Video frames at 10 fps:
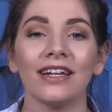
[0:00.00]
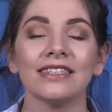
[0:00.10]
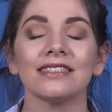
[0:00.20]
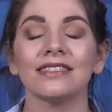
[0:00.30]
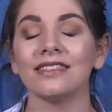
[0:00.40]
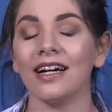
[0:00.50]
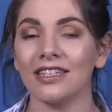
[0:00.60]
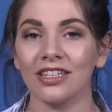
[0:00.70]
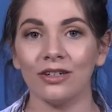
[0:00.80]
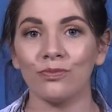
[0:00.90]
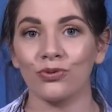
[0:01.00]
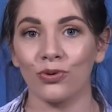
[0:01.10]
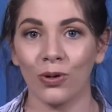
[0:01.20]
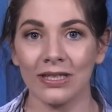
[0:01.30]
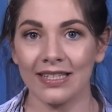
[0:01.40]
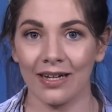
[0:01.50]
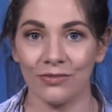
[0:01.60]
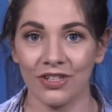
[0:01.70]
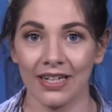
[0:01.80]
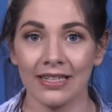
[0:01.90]
is such a broad
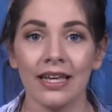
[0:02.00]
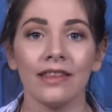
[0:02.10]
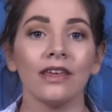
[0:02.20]
subject.